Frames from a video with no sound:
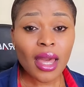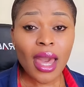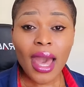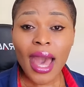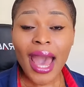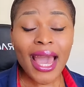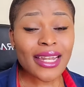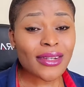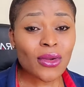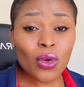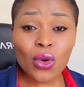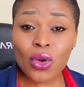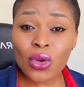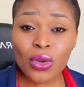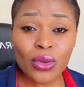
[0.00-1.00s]
had no
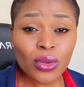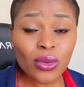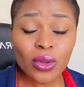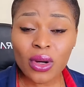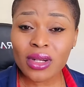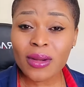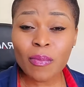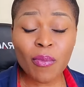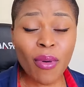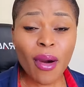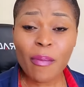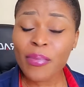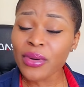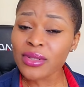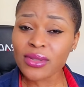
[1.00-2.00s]
clue on the
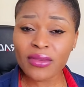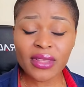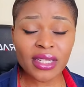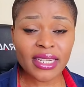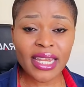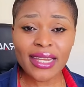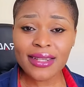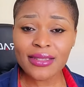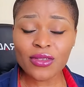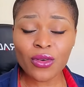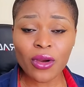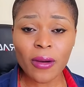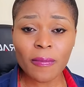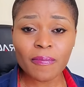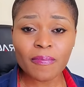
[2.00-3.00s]
purpose of the daily
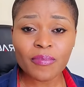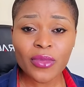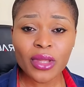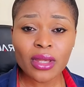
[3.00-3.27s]
scrum.